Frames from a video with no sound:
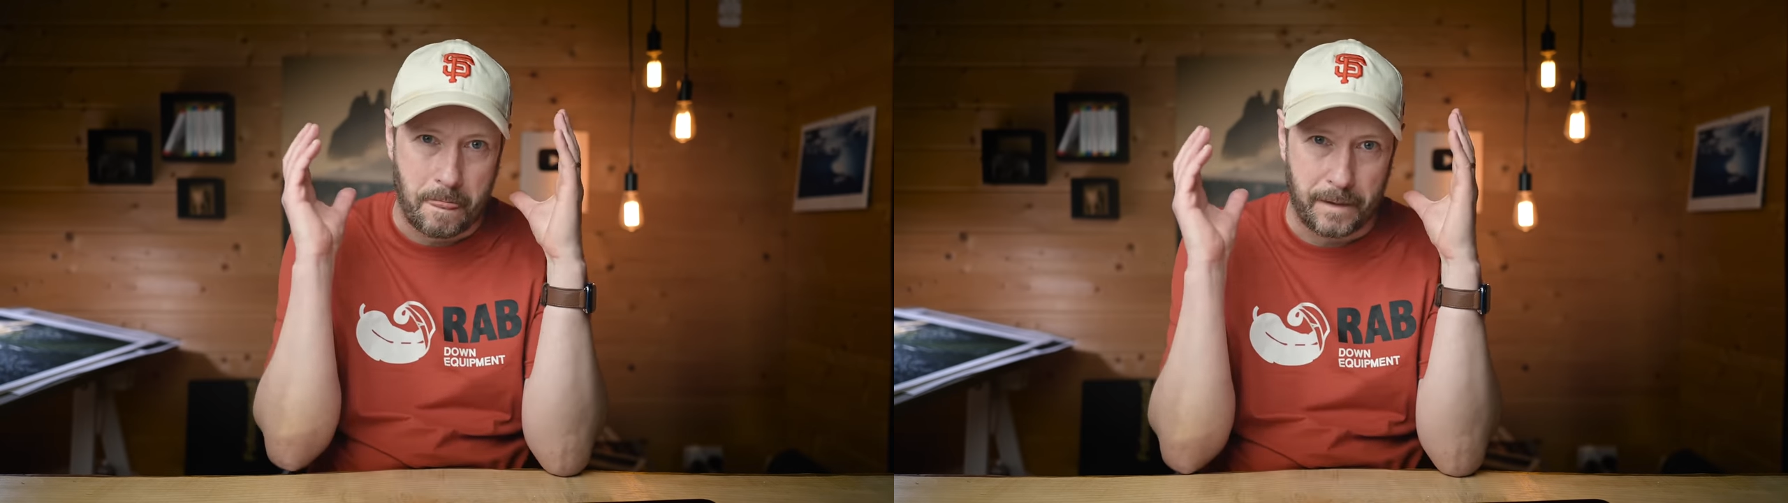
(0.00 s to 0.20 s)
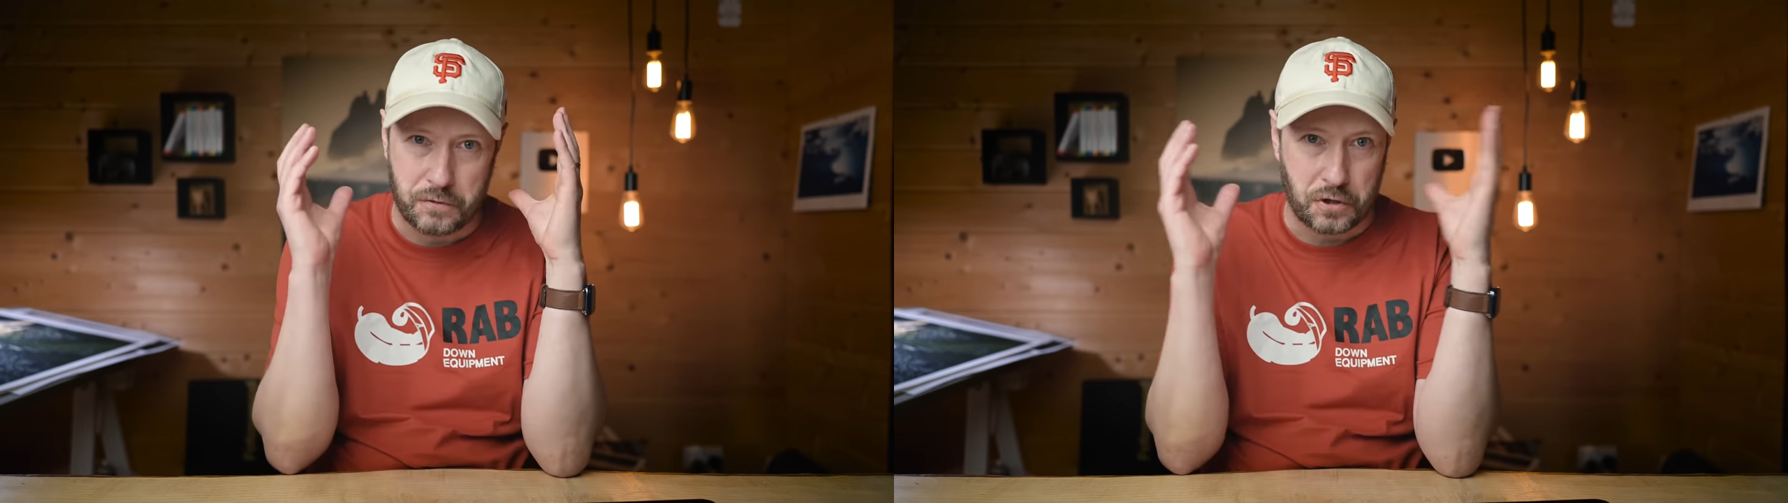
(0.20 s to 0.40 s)

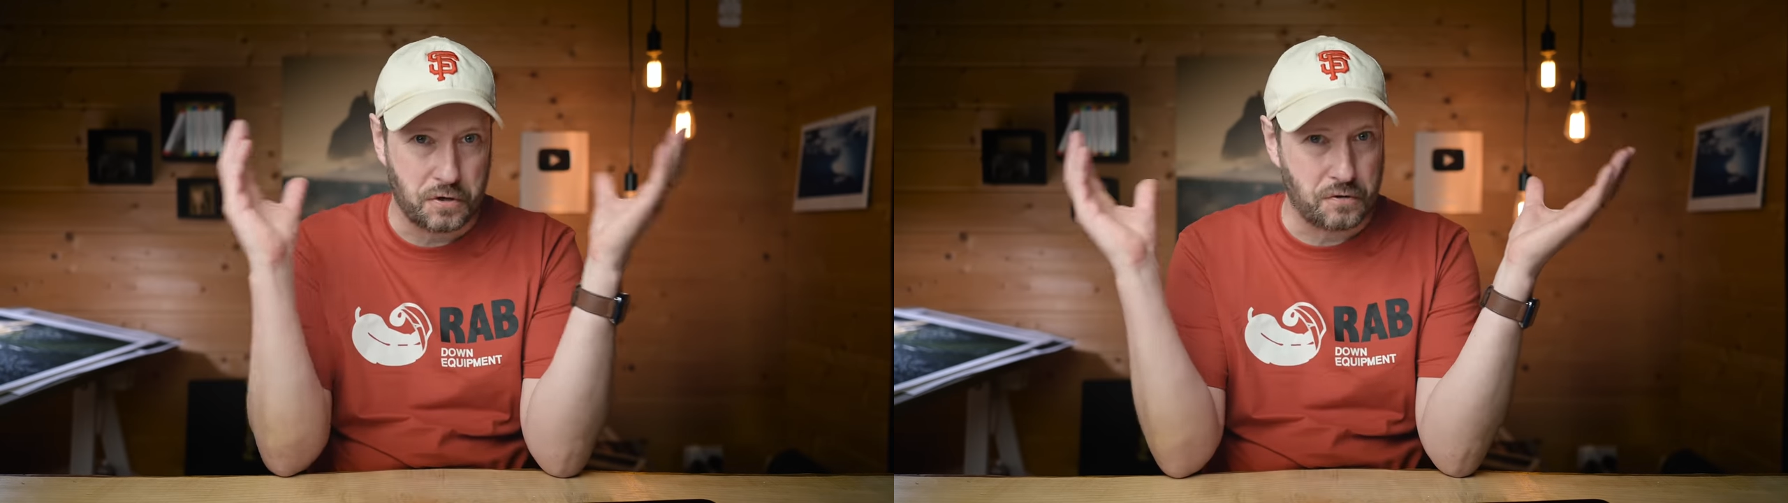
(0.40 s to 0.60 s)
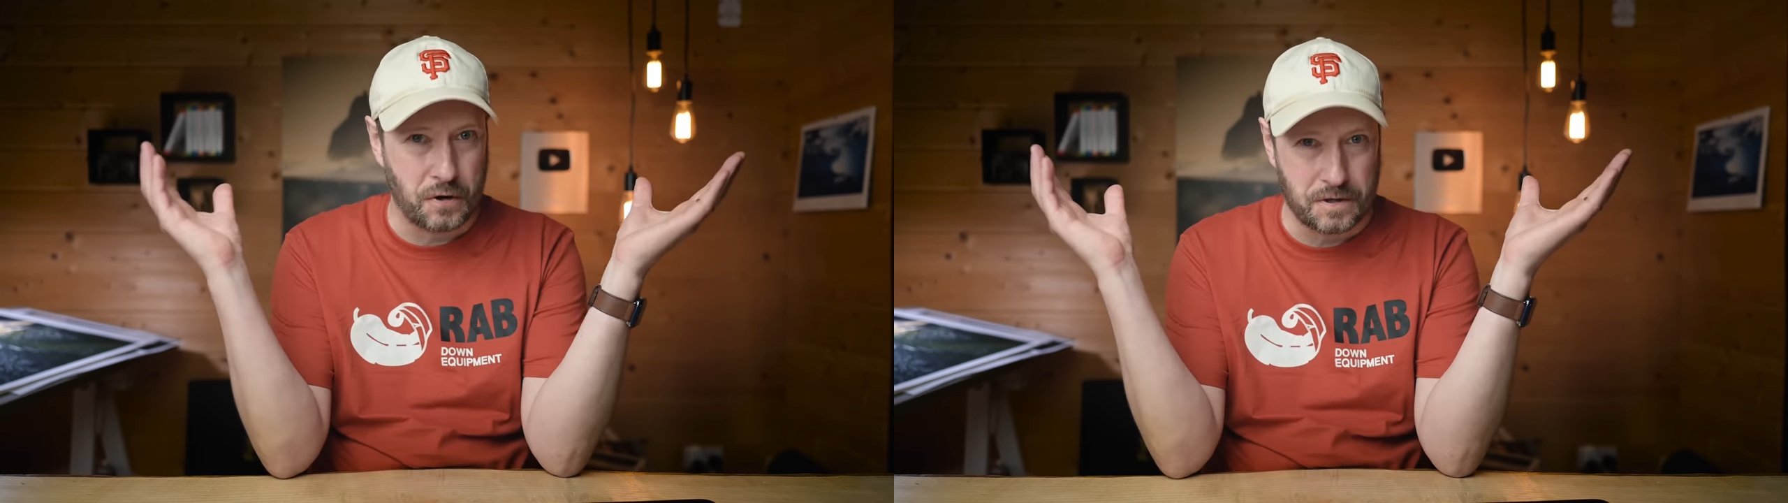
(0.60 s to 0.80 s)
you're just
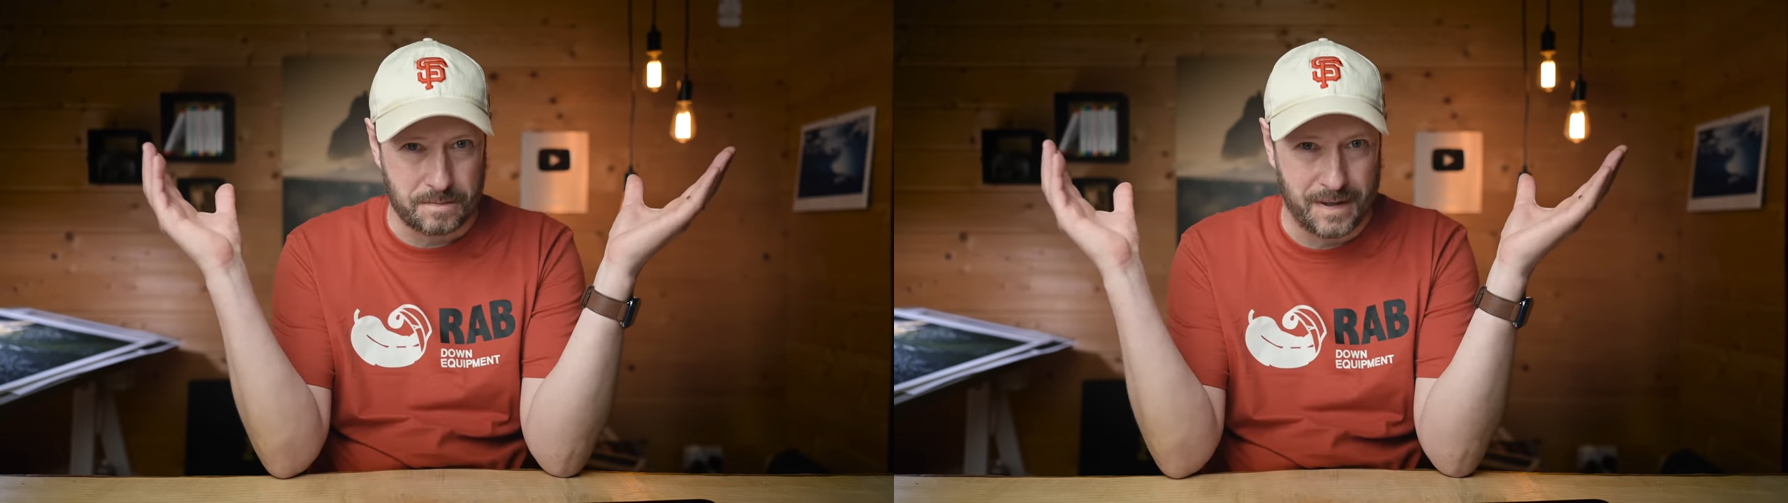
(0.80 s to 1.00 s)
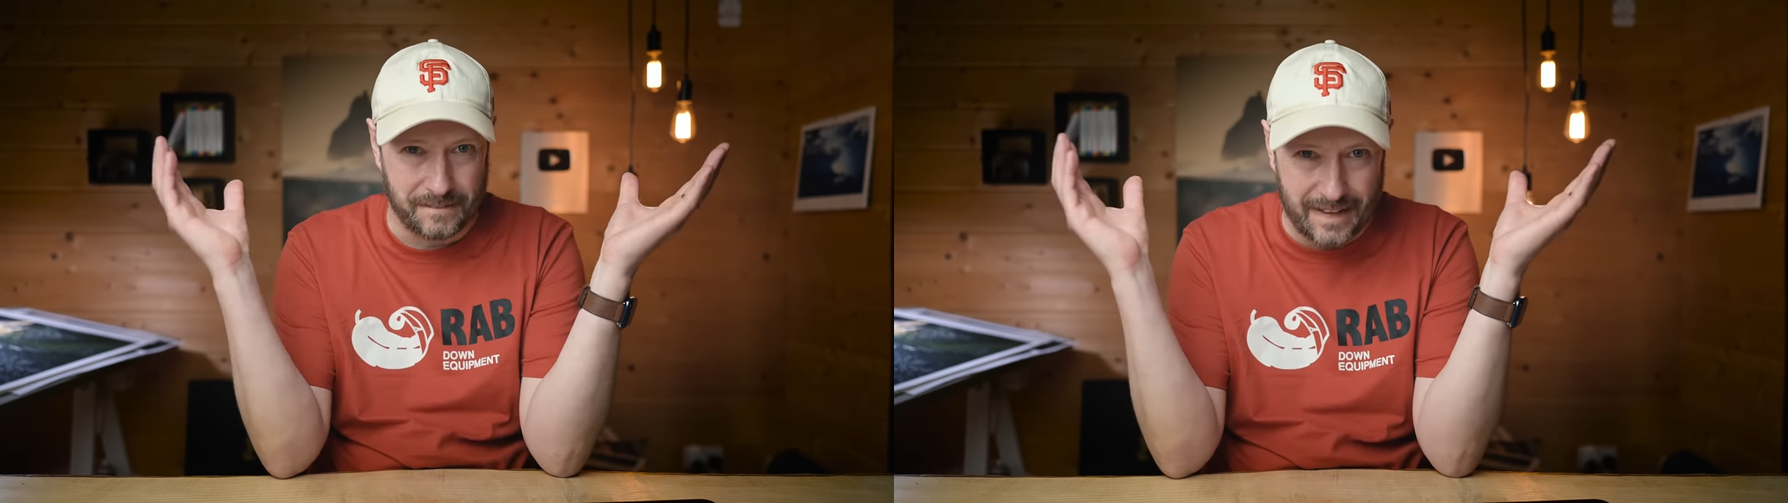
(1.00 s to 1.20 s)
going to
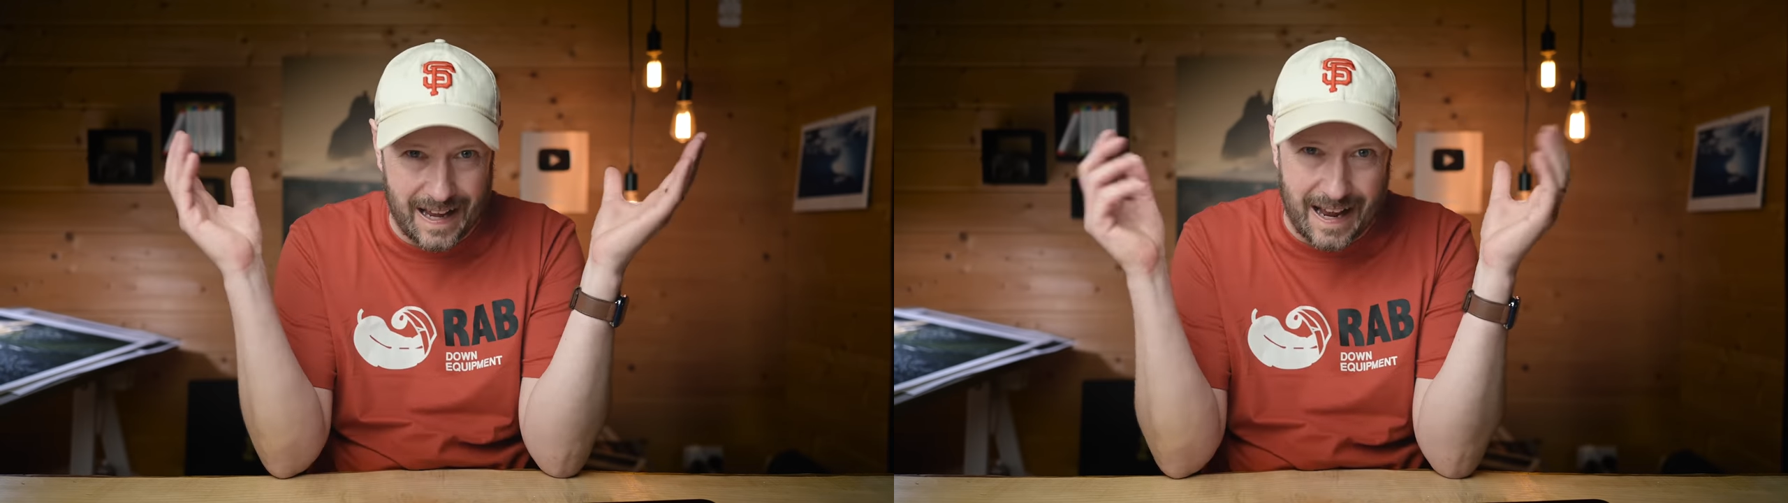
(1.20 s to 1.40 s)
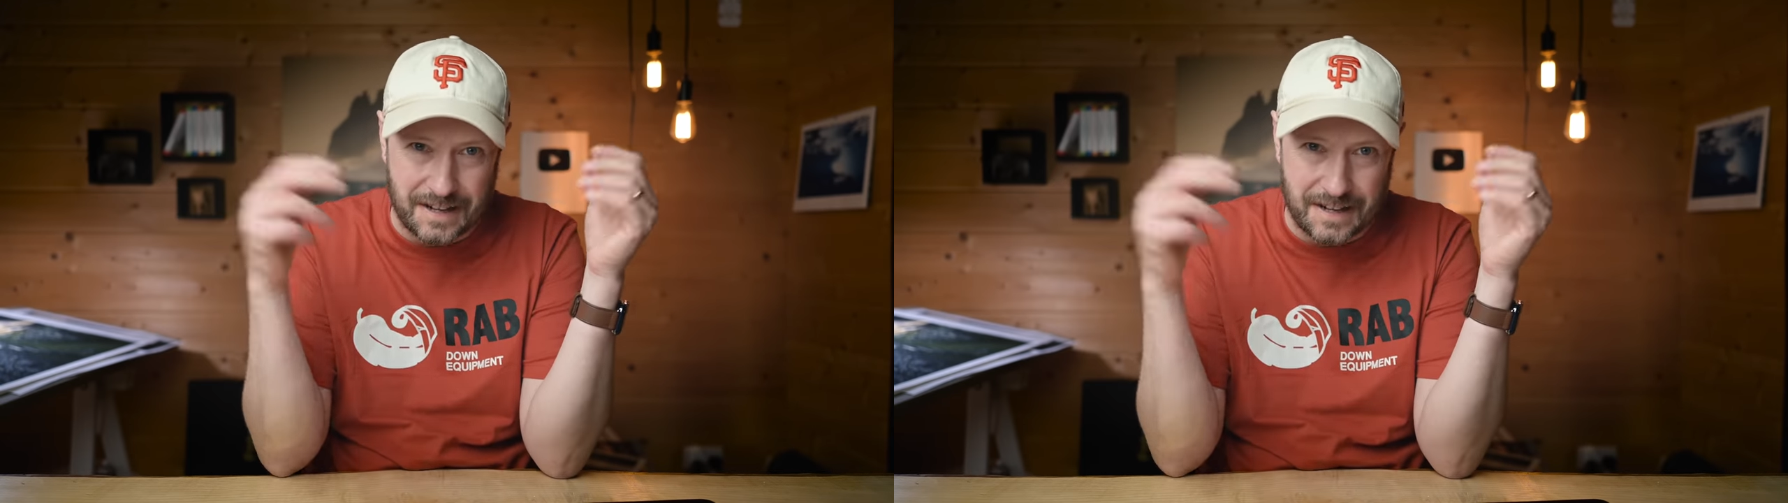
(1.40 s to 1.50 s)
trust me on that.